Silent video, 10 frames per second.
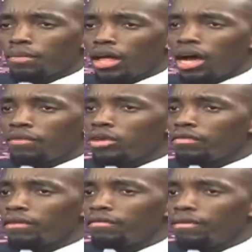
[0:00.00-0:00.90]
Have you
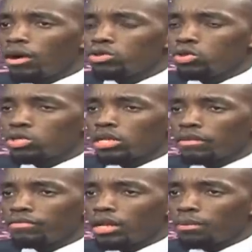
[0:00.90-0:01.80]
ever found
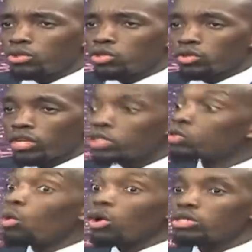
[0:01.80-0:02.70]
yourself in a position that you
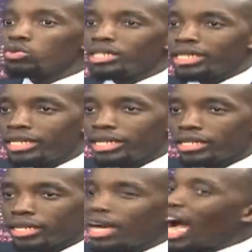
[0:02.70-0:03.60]
want to
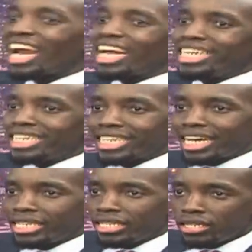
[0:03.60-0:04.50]
dictate ana date nani?